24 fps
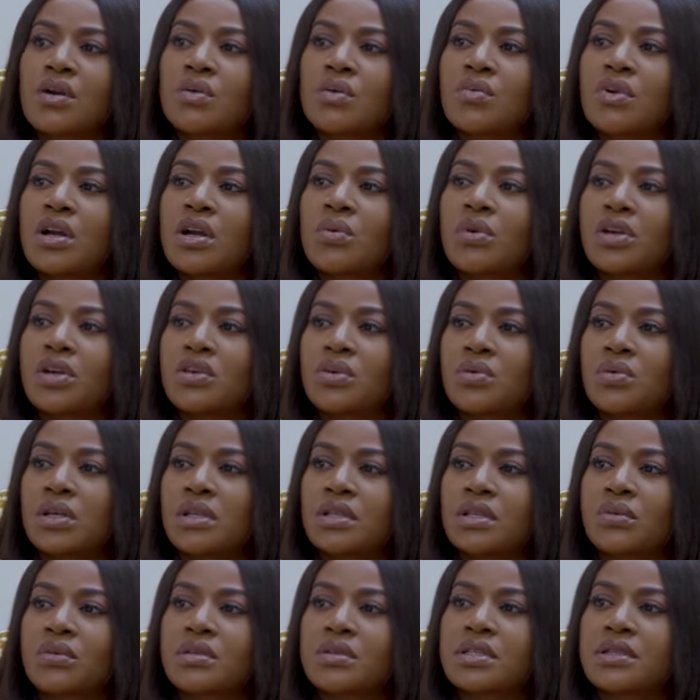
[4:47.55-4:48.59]
Where were you when
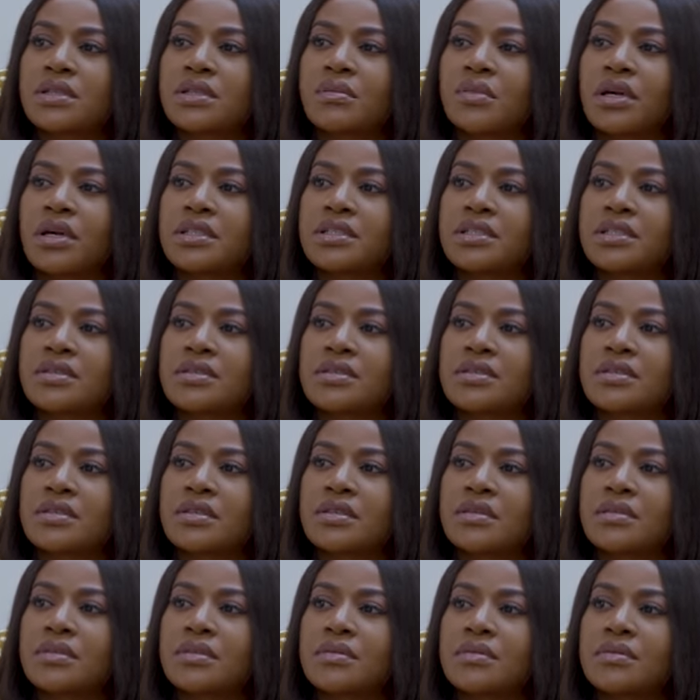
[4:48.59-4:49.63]
there was an
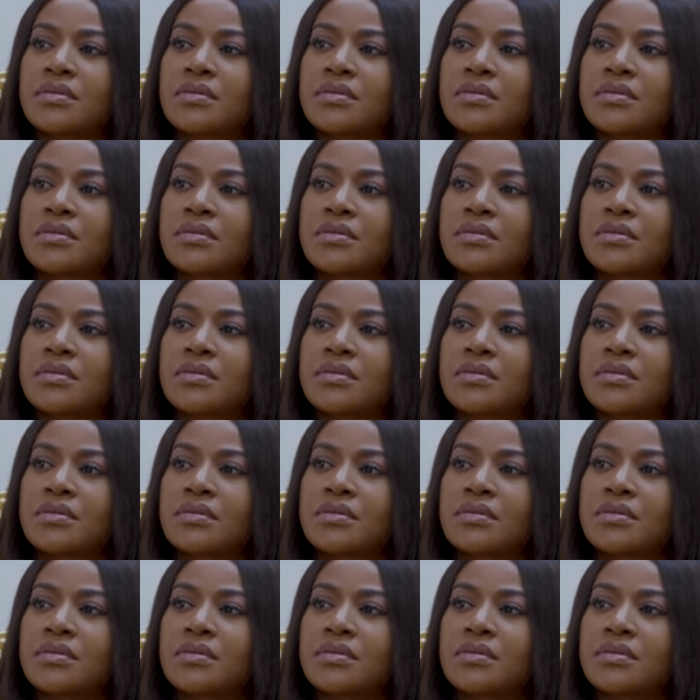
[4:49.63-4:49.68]
emergency?